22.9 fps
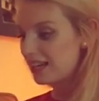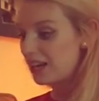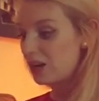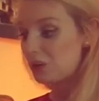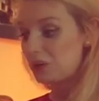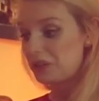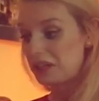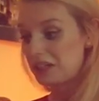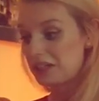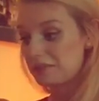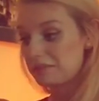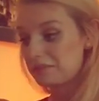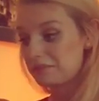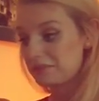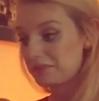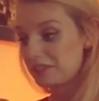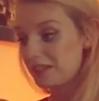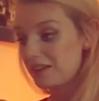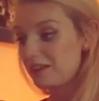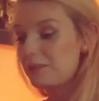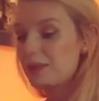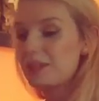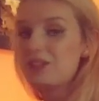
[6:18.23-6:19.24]
Okay,
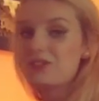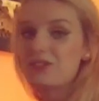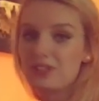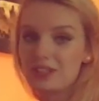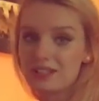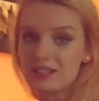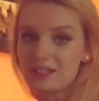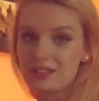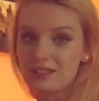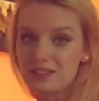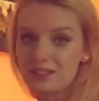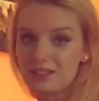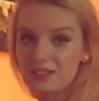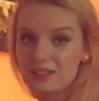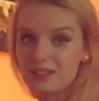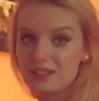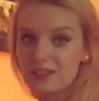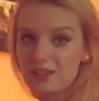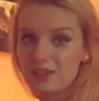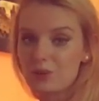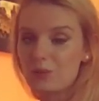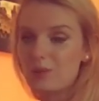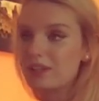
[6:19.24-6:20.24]
there are many reasons.
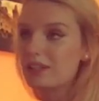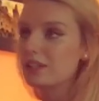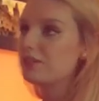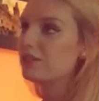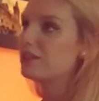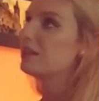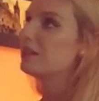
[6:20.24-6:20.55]
One of